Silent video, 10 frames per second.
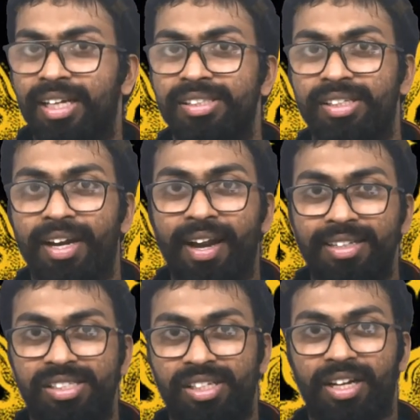an
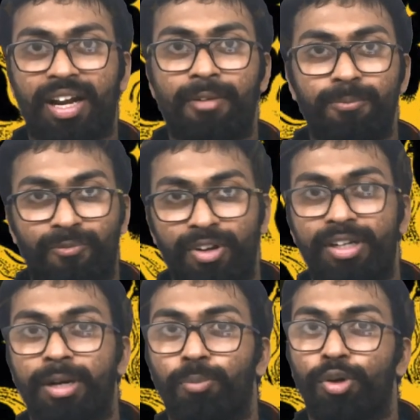Instagram filter
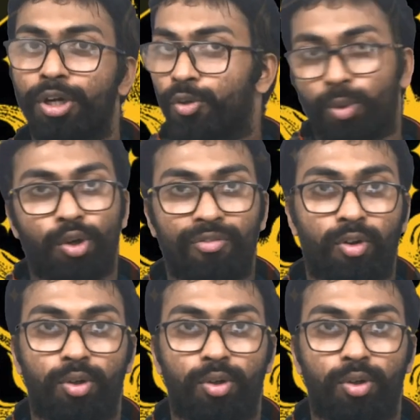put into your photo.